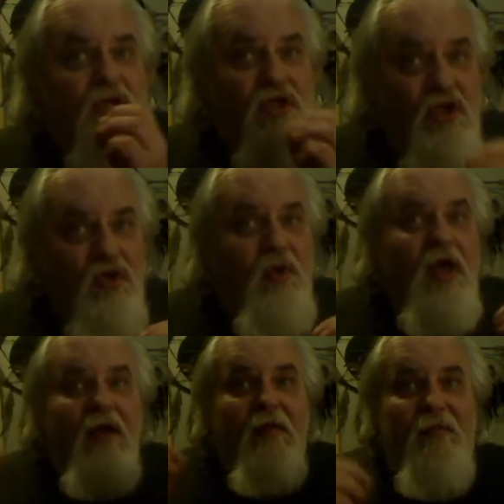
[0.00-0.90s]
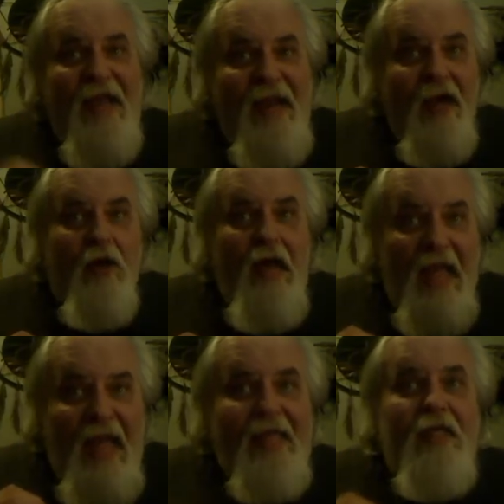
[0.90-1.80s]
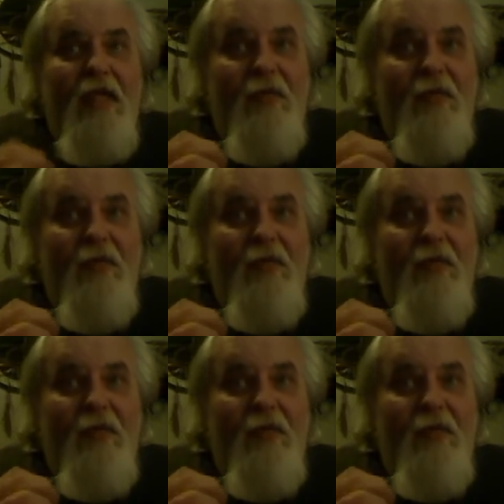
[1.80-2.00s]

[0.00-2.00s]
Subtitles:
you there at